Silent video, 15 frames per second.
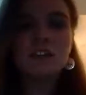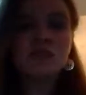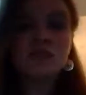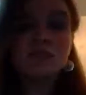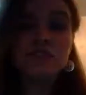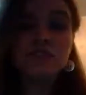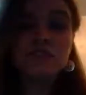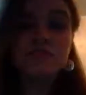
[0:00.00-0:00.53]

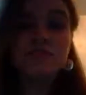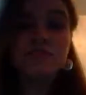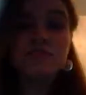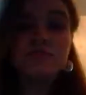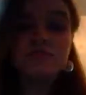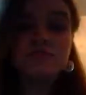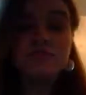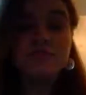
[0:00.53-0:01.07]
Which,
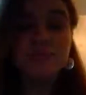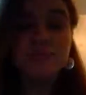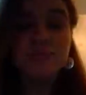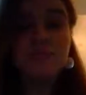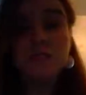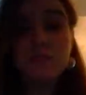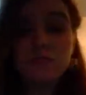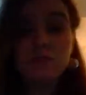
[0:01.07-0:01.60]

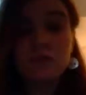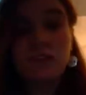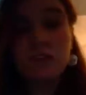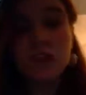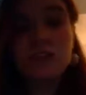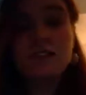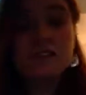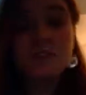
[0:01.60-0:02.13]
it's good for you
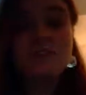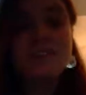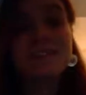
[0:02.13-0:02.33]
guys.